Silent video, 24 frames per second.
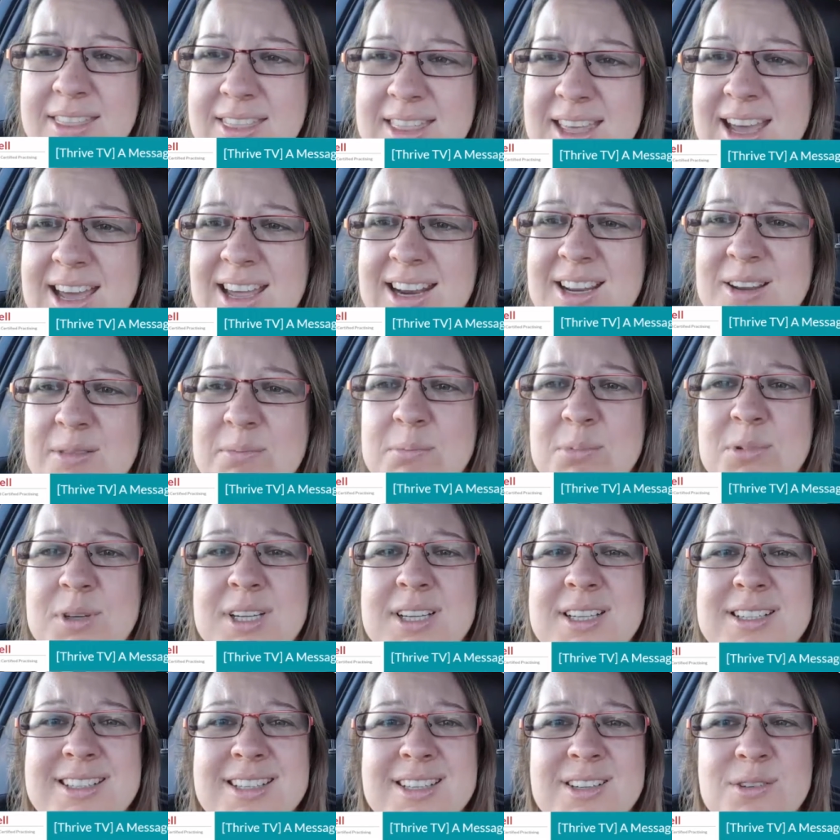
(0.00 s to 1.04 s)
that it
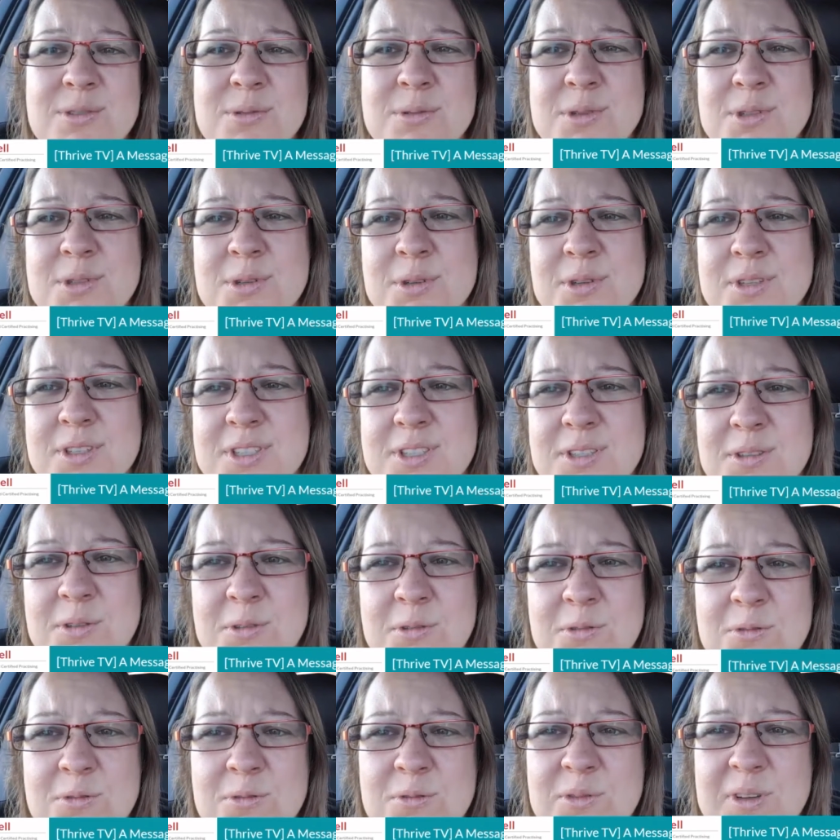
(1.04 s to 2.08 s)
brings in all sorts
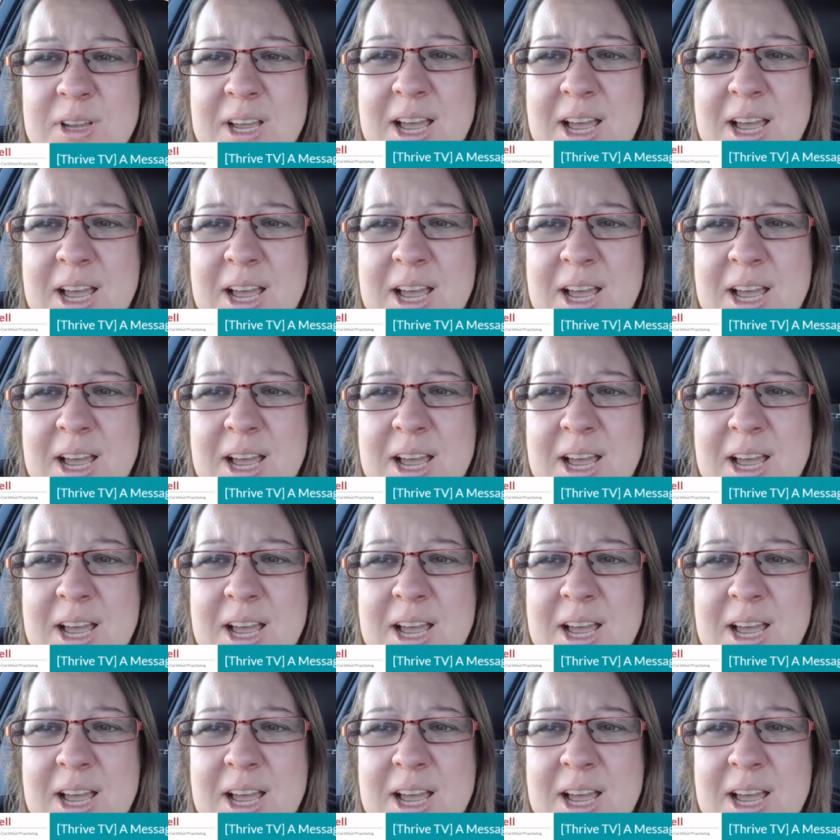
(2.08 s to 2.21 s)
of